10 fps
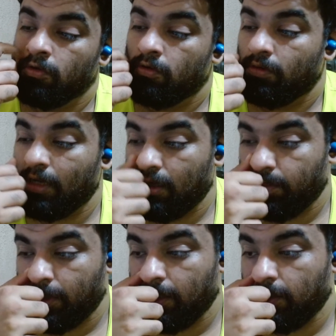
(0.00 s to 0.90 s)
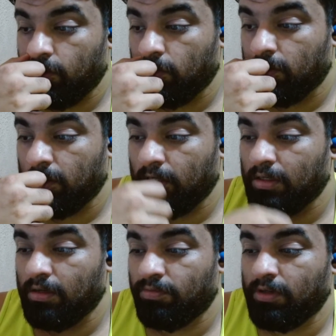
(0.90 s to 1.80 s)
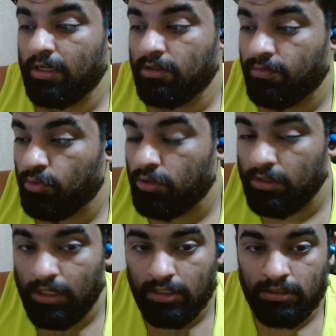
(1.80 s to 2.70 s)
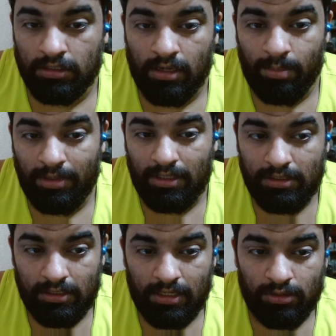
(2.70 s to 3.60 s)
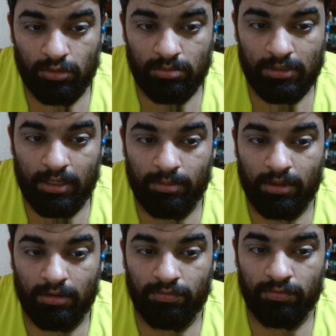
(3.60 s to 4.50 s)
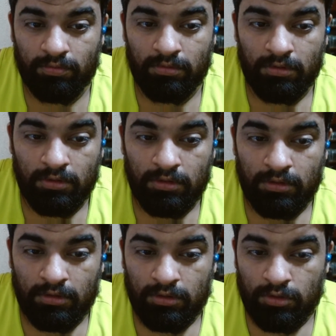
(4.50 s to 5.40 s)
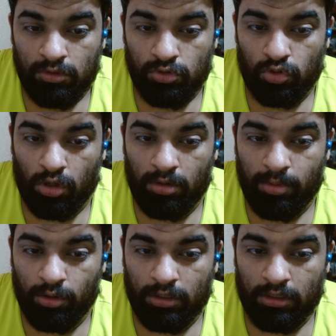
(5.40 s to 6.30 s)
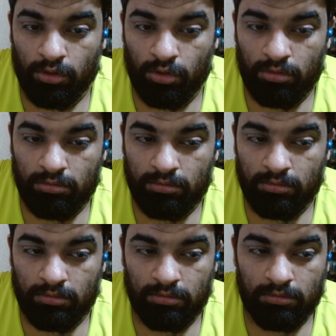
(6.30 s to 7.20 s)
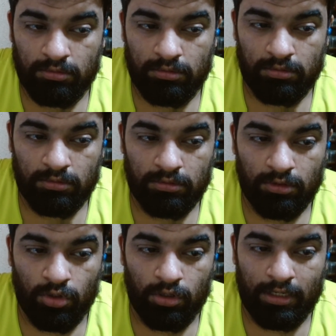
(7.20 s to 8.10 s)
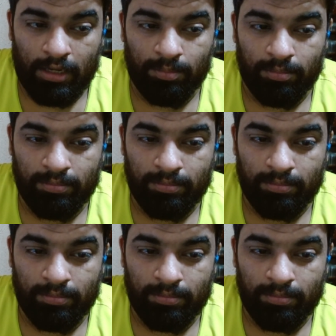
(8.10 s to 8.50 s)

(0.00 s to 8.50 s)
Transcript: We had a party, cooked different kinds of food in the last 3 years. I mean, listen, that's what I'm saying, man. It's all about it, you know. It's a good time.